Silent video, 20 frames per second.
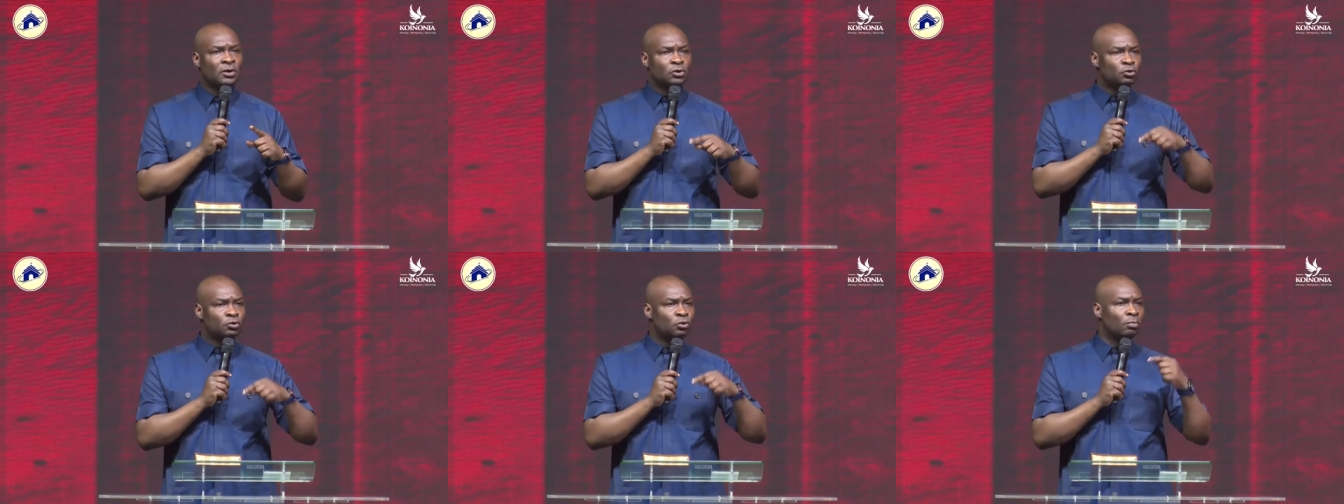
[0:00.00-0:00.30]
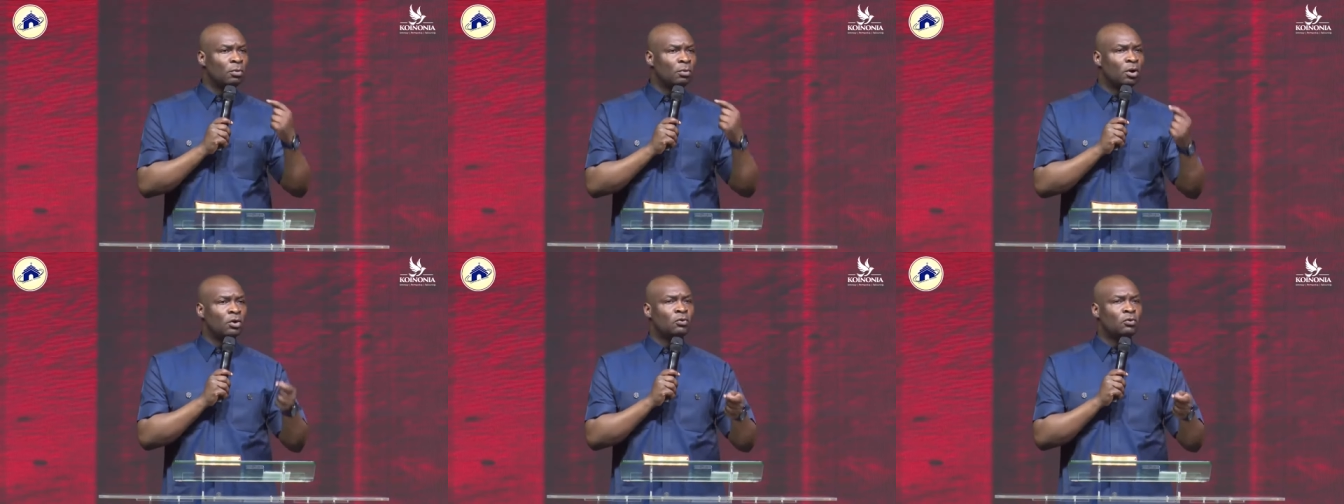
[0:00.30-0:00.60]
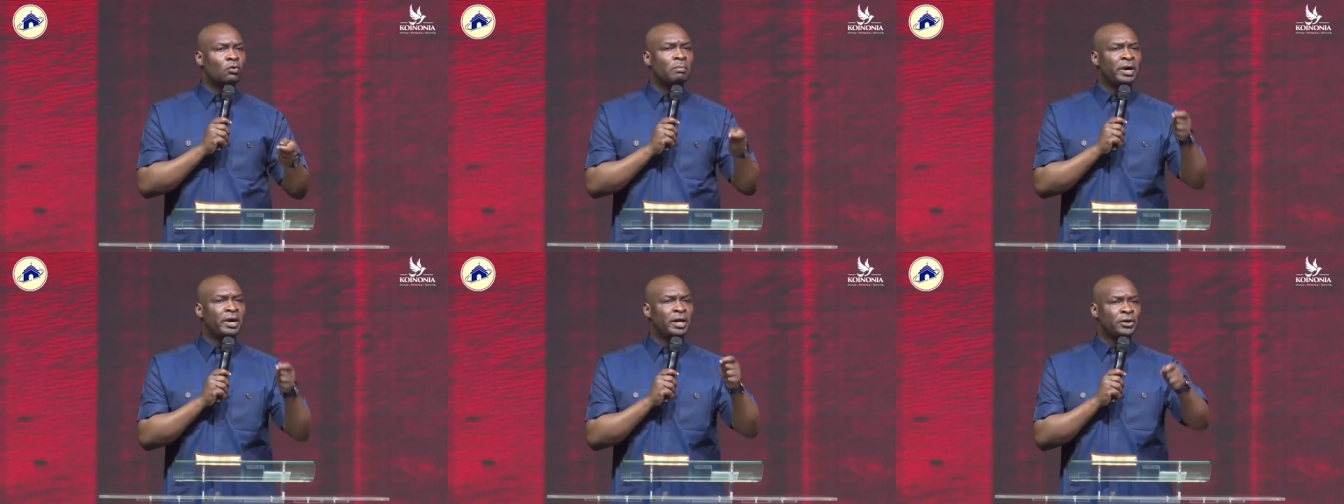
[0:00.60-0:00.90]

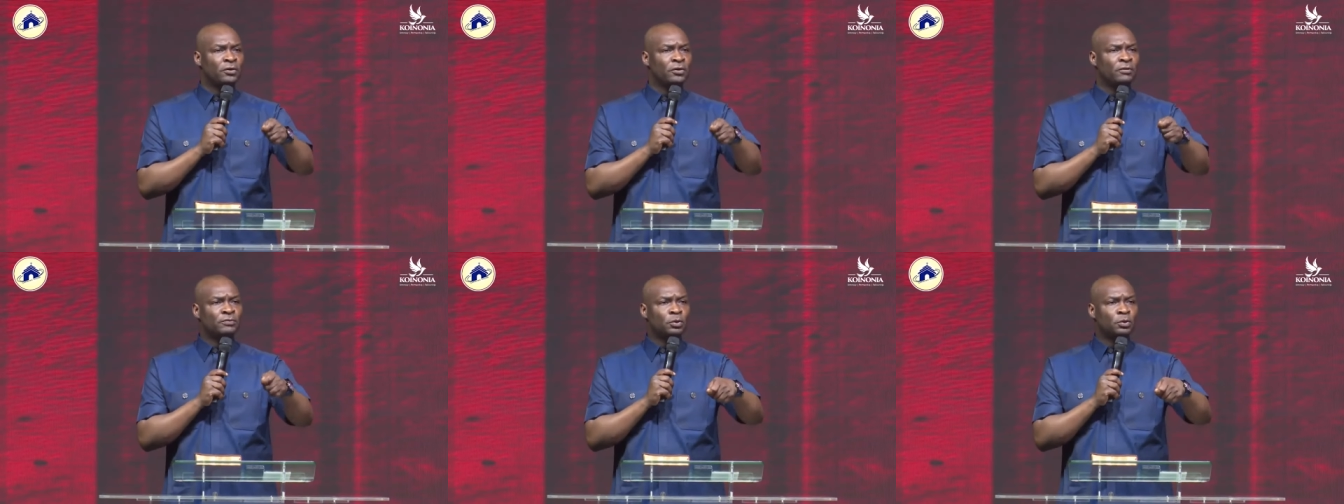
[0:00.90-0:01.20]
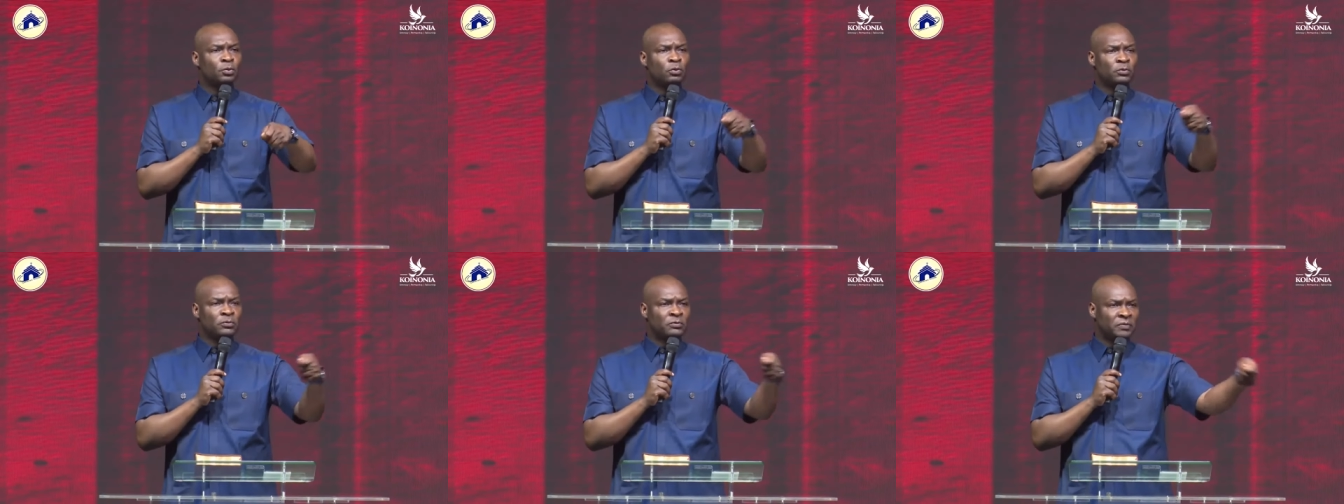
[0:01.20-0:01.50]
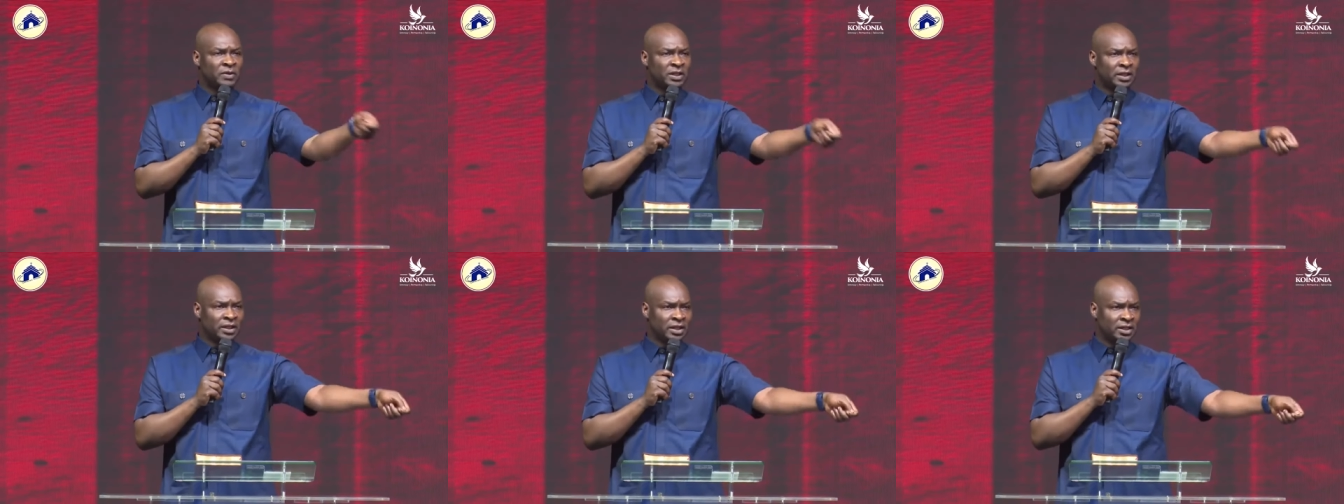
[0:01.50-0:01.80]
tomorrow many of you will
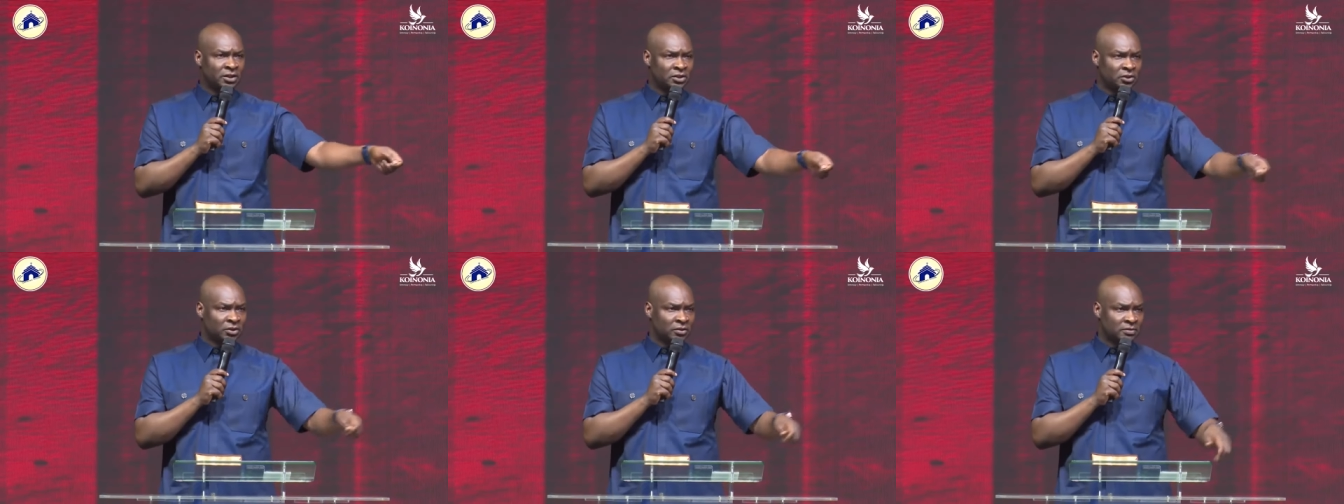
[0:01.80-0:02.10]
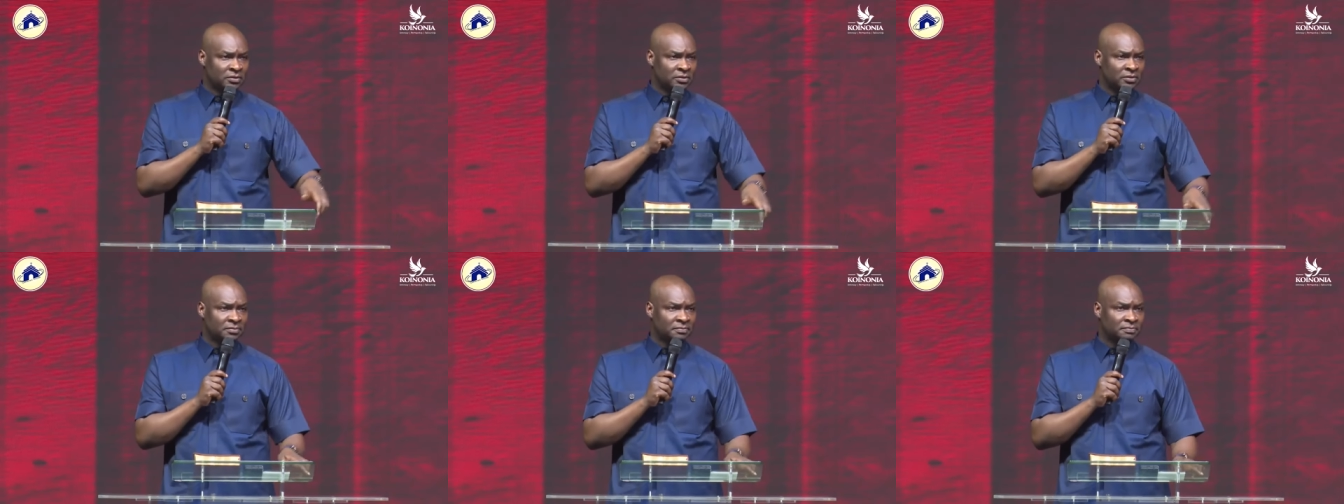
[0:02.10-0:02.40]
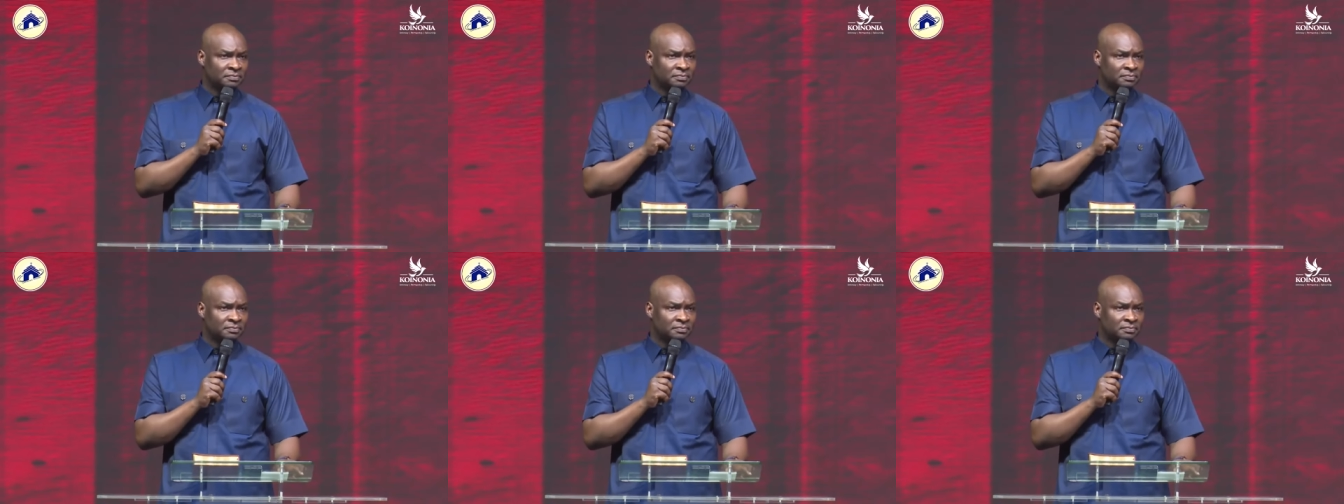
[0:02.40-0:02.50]
feed nations.